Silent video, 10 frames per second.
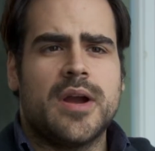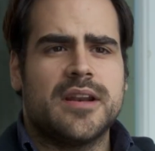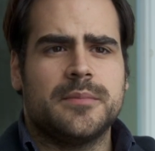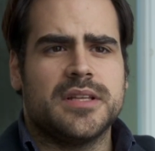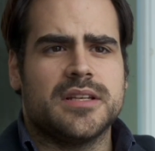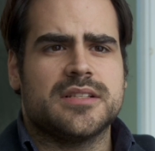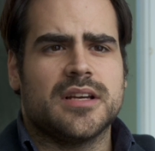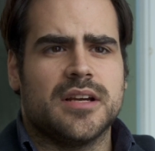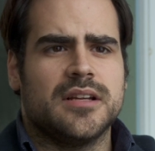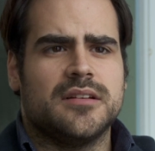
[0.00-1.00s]
randomly
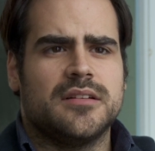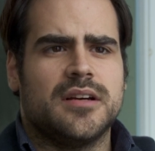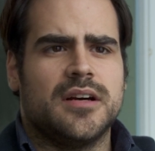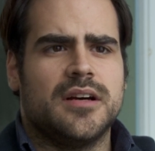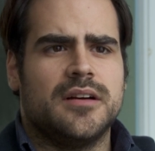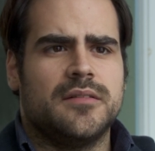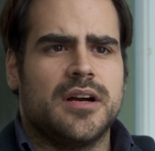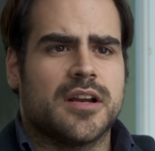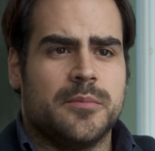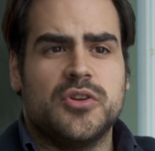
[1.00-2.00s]
assigned
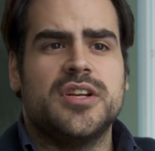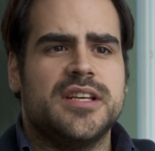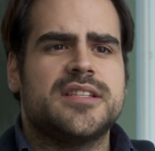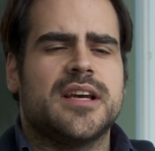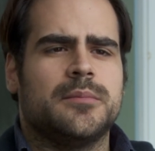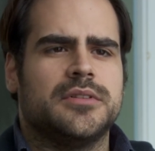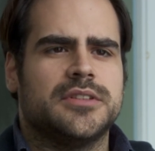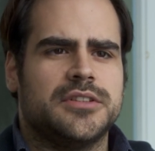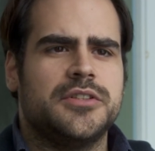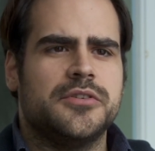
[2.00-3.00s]
a community sample
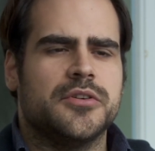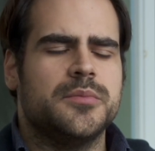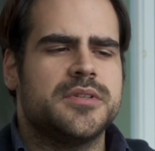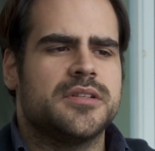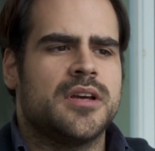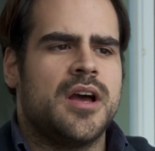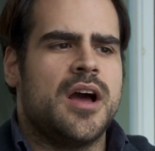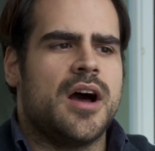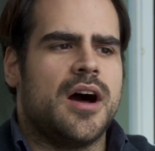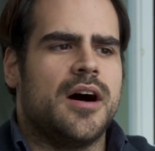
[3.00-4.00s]
to two groups.
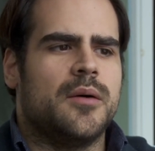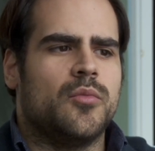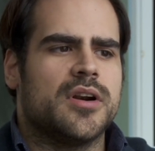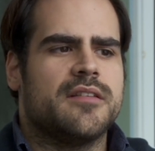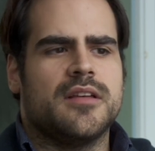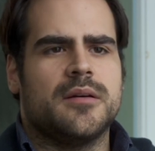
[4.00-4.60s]
One of